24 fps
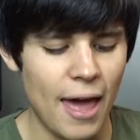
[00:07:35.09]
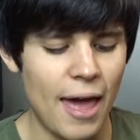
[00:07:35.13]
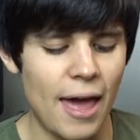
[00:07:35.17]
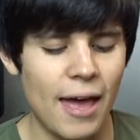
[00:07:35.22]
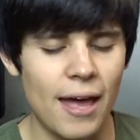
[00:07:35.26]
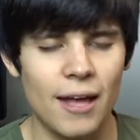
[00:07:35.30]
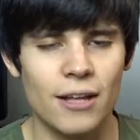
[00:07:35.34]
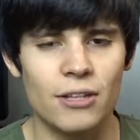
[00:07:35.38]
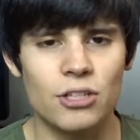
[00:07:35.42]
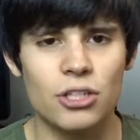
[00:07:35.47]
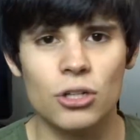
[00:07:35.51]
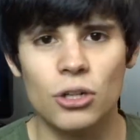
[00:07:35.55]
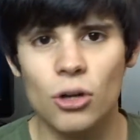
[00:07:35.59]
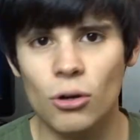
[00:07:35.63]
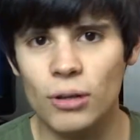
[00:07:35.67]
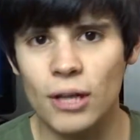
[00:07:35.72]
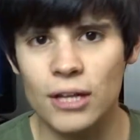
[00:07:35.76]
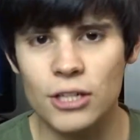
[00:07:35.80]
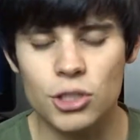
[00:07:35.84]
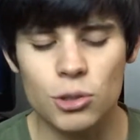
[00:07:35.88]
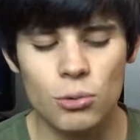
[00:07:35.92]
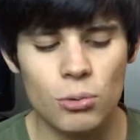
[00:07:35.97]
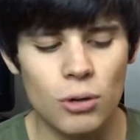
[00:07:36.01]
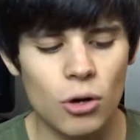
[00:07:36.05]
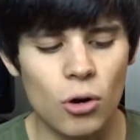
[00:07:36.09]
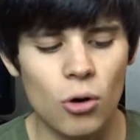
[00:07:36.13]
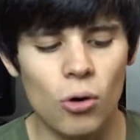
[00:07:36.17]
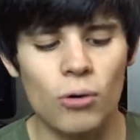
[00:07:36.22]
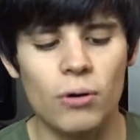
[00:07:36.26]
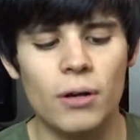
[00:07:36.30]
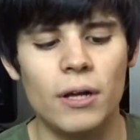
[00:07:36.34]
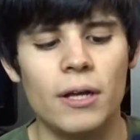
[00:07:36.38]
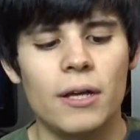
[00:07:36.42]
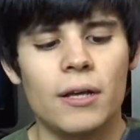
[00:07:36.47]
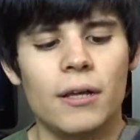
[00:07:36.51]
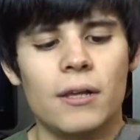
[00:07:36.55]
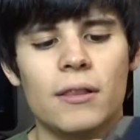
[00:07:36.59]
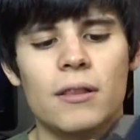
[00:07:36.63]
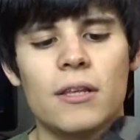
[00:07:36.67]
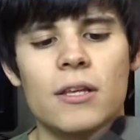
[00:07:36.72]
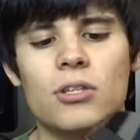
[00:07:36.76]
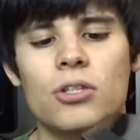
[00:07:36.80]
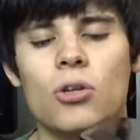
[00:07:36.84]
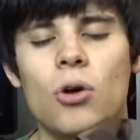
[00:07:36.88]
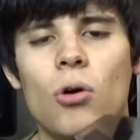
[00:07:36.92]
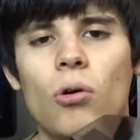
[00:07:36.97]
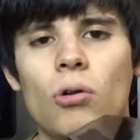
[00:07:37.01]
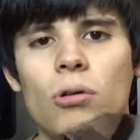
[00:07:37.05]
And to know that you're recording,
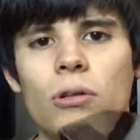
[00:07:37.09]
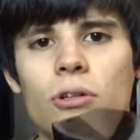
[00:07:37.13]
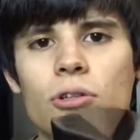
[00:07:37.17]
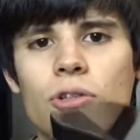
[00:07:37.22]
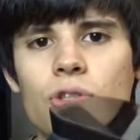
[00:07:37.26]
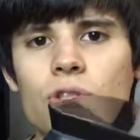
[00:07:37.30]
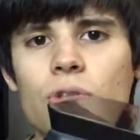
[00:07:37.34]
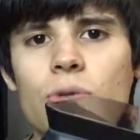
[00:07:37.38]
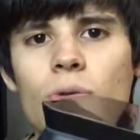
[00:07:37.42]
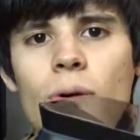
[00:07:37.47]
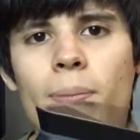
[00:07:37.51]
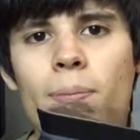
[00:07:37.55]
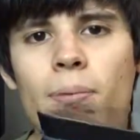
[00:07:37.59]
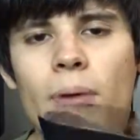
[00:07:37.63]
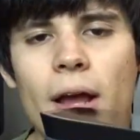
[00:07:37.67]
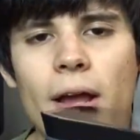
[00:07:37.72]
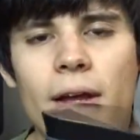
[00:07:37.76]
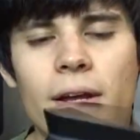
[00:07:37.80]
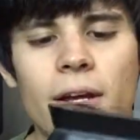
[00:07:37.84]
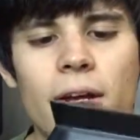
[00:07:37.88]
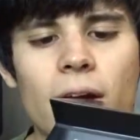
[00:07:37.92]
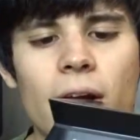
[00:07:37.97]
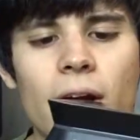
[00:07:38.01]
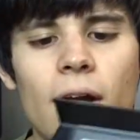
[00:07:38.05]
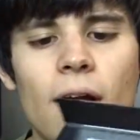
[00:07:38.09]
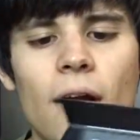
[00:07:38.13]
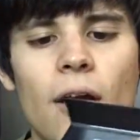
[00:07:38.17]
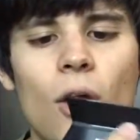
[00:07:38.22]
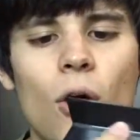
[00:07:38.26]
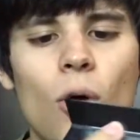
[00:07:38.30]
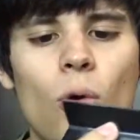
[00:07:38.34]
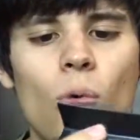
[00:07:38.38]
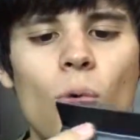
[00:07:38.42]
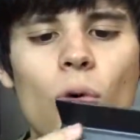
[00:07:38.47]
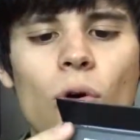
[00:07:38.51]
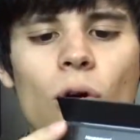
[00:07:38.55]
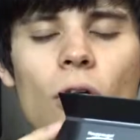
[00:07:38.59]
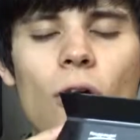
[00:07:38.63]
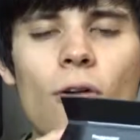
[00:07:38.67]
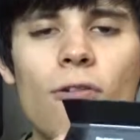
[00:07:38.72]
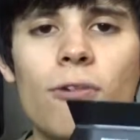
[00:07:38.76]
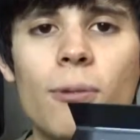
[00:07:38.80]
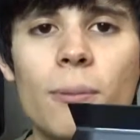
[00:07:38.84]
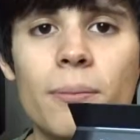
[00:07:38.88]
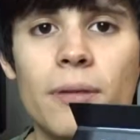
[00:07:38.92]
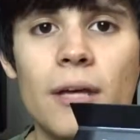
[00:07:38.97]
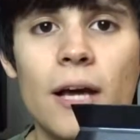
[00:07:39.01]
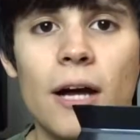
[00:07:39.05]
this whole little strip right here will go
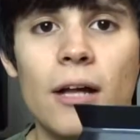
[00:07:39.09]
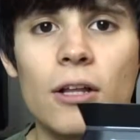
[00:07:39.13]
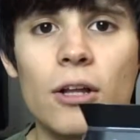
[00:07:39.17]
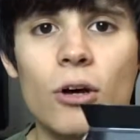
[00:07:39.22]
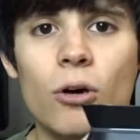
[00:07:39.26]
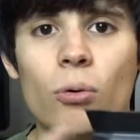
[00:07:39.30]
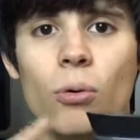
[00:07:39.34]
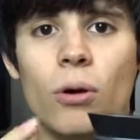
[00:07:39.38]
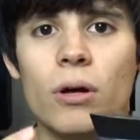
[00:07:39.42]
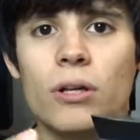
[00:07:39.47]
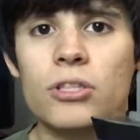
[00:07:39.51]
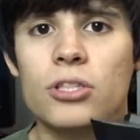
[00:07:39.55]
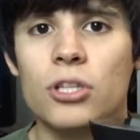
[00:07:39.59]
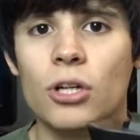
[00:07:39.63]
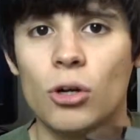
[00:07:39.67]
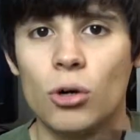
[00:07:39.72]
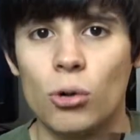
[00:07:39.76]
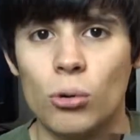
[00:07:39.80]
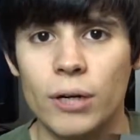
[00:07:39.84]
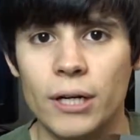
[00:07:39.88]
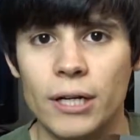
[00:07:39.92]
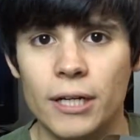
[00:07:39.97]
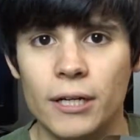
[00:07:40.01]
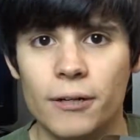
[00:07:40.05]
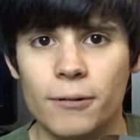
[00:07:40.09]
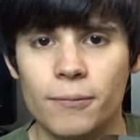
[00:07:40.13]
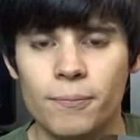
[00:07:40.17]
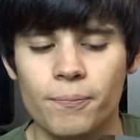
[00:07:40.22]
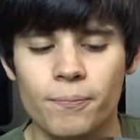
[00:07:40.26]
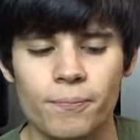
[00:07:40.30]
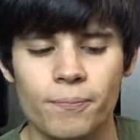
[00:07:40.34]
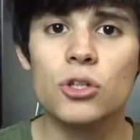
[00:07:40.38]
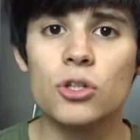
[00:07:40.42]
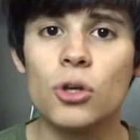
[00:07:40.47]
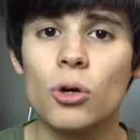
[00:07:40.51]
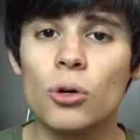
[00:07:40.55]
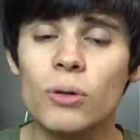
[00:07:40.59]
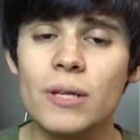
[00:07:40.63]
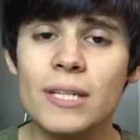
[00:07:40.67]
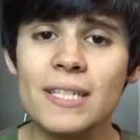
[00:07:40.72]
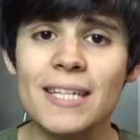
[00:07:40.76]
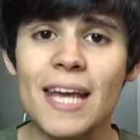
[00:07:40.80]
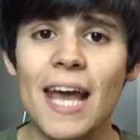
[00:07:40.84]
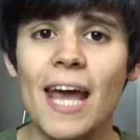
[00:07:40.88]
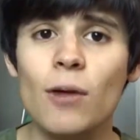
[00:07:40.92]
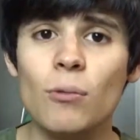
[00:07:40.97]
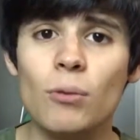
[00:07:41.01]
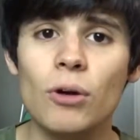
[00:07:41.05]
from yellow to green. So
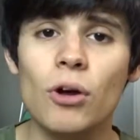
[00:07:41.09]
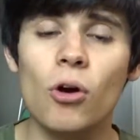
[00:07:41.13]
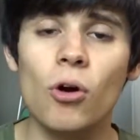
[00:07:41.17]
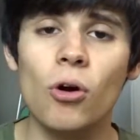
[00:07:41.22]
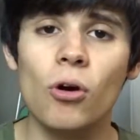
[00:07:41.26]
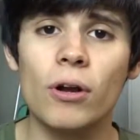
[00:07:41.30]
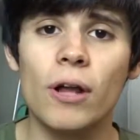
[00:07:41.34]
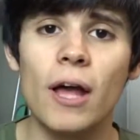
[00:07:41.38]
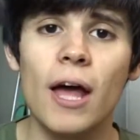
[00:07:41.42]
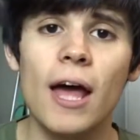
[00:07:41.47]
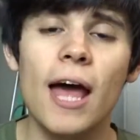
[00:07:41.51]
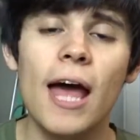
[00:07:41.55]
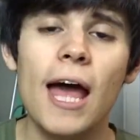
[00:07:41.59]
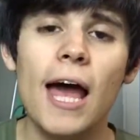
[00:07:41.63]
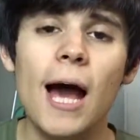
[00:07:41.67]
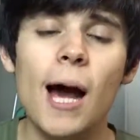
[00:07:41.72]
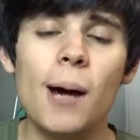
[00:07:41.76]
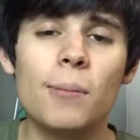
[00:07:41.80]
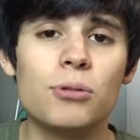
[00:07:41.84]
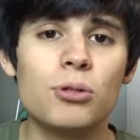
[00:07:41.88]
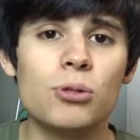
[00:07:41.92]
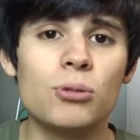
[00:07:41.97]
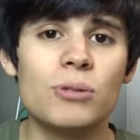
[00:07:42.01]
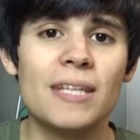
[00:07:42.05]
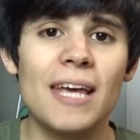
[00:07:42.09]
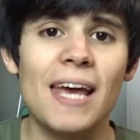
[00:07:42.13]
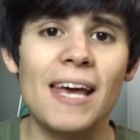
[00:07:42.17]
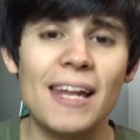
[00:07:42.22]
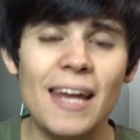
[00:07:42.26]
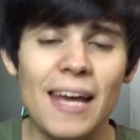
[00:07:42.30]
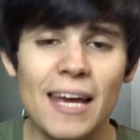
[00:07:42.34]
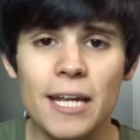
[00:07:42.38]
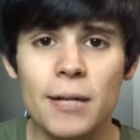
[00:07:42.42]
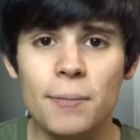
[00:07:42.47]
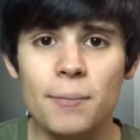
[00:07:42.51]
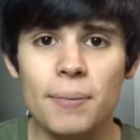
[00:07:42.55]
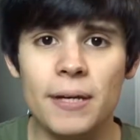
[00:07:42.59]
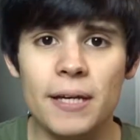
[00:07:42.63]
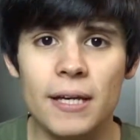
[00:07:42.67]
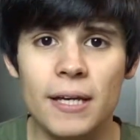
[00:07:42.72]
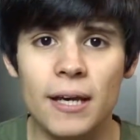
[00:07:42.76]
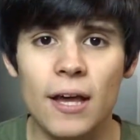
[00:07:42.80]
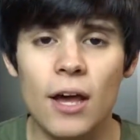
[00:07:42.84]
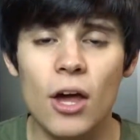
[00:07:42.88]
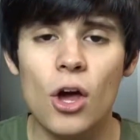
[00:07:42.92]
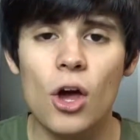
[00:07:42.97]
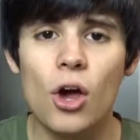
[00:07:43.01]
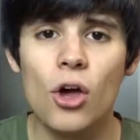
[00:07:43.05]
this can record up to
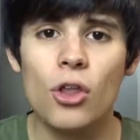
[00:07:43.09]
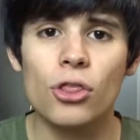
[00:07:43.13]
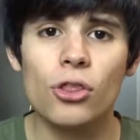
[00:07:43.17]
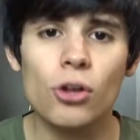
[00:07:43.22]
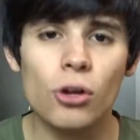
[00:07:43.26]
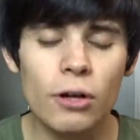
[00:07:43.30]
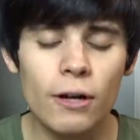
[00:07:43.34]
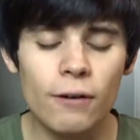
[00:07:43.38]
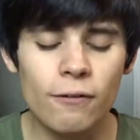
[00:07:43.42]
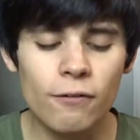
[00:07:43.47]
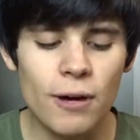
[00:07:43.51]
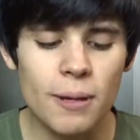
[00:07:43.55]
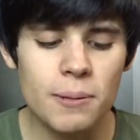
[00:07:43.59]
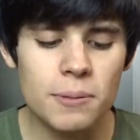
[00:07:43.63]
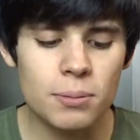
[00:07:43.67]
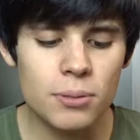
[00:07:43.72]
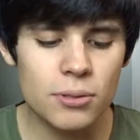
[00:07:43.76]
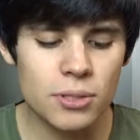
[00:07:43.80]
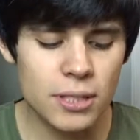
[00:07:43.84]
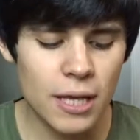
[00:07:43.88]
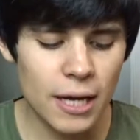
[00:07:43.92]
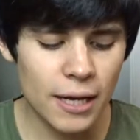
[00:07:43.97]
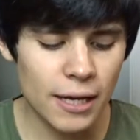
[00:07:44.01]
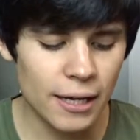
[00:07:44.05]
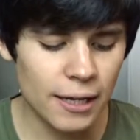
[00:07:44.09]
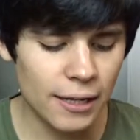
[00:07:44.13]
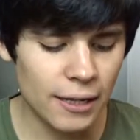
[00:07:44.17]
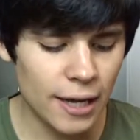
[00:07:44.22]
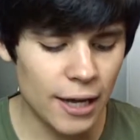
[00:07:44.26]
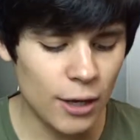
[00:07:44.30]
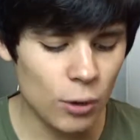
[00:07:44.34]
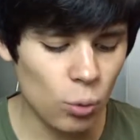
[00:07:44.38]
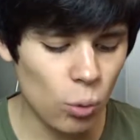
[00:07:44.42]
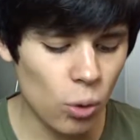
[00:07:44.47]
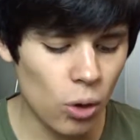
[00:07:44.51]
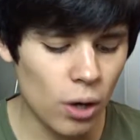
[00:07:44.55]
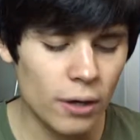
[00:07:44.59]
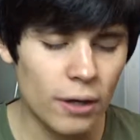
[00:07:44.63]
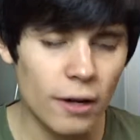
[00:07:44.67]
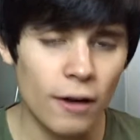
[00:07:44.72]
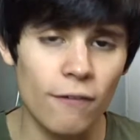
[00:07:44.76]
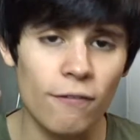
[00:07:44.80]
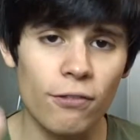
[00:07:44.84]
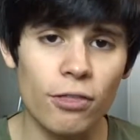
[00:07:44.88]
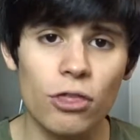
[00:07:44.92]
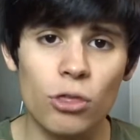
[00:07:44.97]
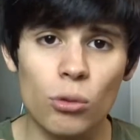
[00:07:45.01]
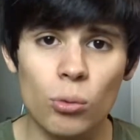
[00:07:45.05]
1080p 30 frames per second in one
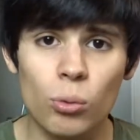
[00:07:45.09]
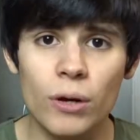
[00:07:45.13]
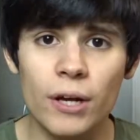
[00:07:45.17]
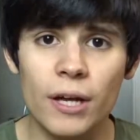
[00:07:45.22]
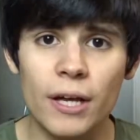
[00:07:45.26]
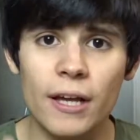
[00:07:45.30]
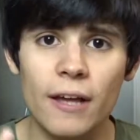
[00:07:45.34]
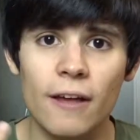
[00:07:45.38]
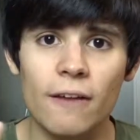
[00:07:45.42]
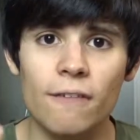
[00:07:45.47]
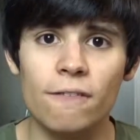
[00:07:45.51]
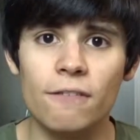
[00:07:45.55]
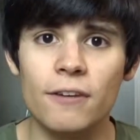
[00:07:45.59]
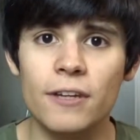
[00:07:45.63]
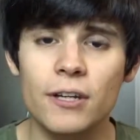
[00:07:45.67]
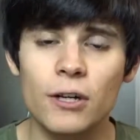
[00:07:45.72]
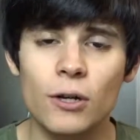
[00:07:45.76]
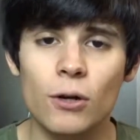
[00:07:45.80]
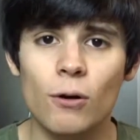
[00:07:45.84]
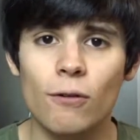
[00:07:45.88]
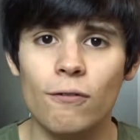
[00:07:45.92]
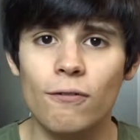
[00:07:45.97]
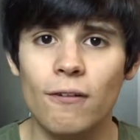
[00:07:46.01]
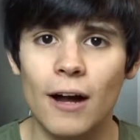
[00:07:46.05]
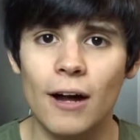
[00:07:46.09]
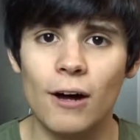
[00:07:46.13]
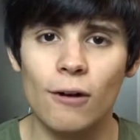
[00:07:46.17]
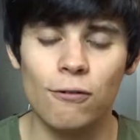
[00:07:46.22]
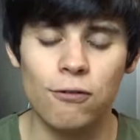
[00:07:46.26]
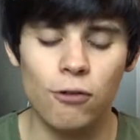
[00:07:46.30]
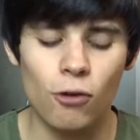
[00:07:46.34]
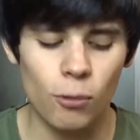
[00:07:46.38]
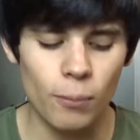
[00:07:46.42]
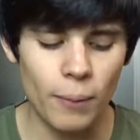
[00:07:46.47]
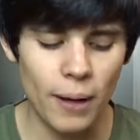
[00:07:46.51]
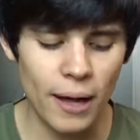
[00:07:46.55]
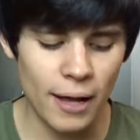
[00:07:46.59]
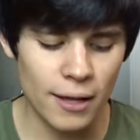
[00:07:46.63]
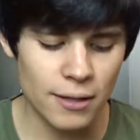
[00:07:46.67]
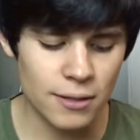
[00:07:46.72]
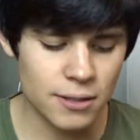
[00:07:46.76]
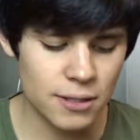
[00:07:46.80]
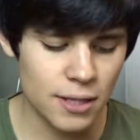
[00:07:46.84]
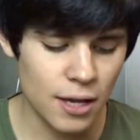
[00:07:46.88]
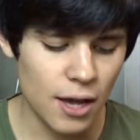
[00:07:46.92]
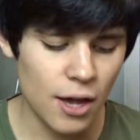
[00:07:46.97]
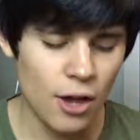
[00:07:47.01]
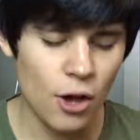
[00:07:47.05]
of 3 video file formats.